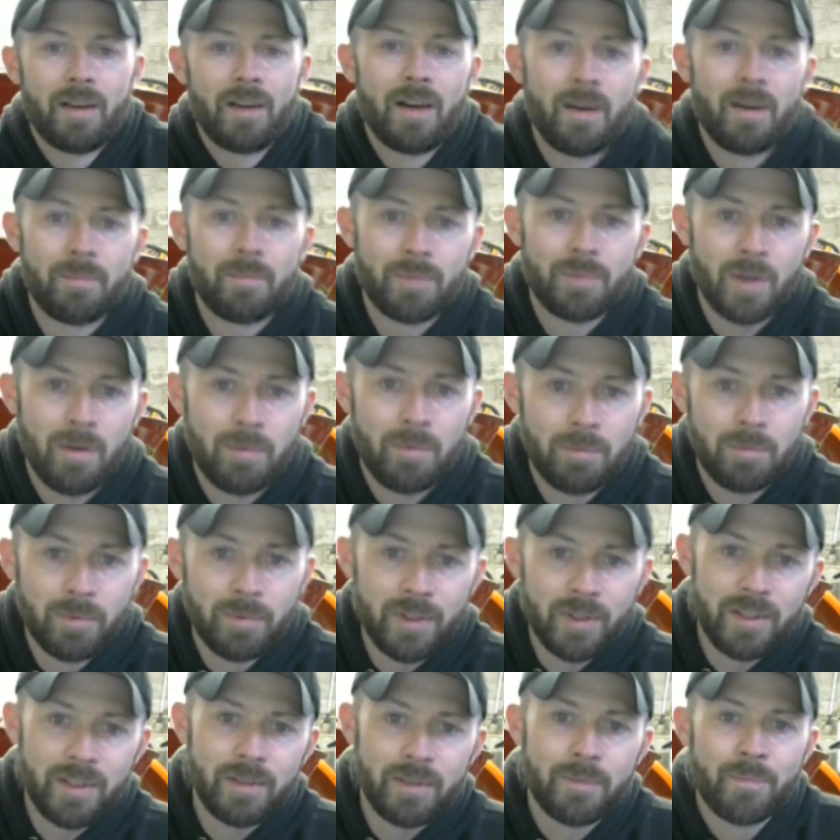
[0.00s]
I'm
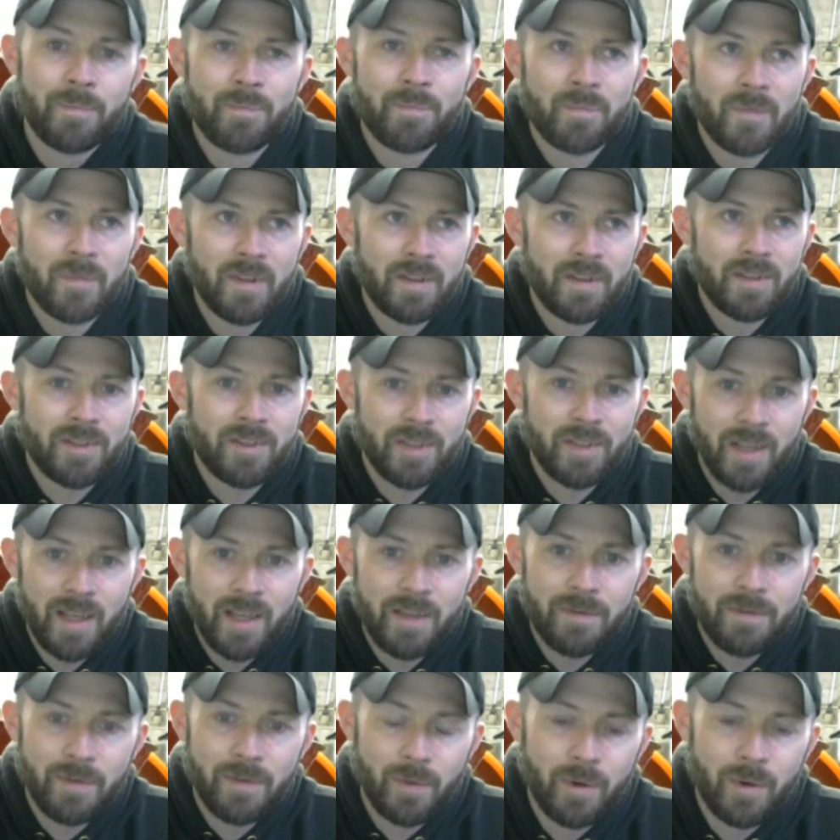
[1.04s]
probably
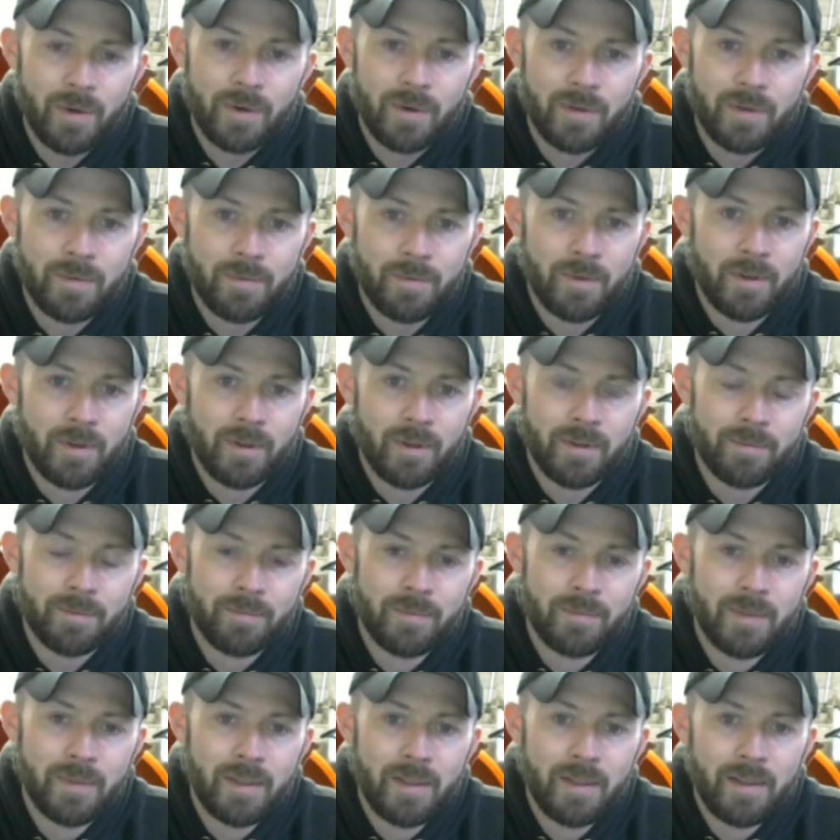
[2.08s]
safe or
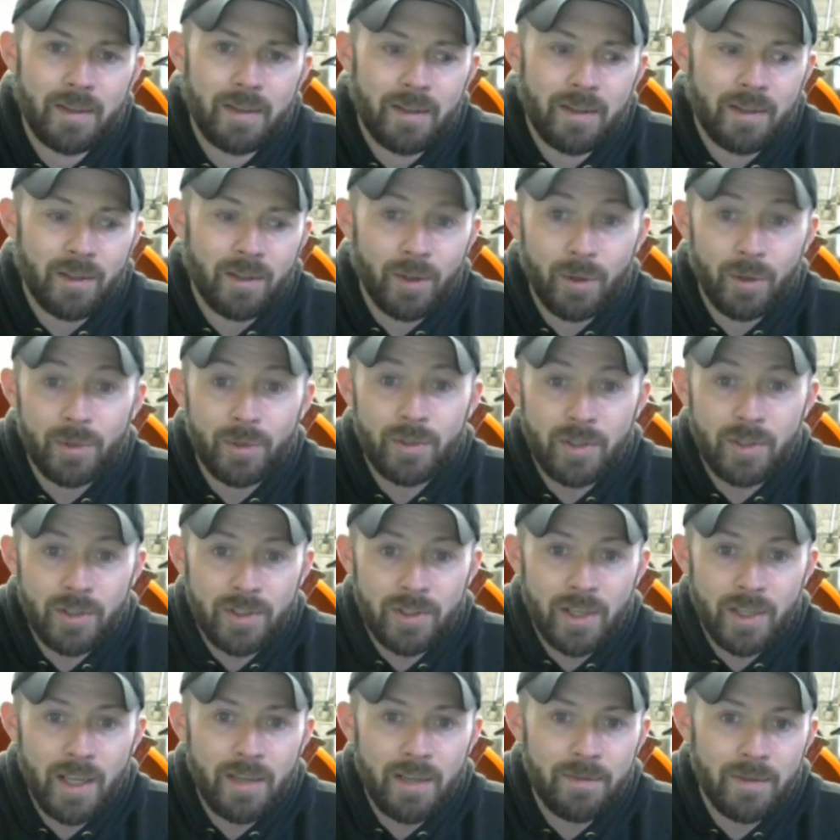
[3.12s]
close to
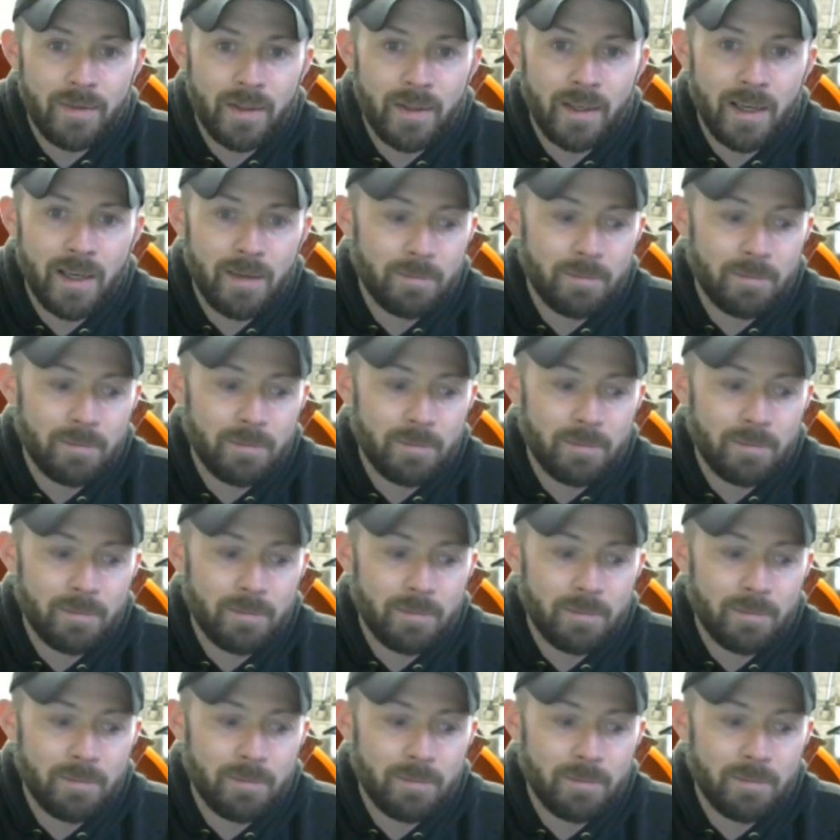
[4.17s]
safe, and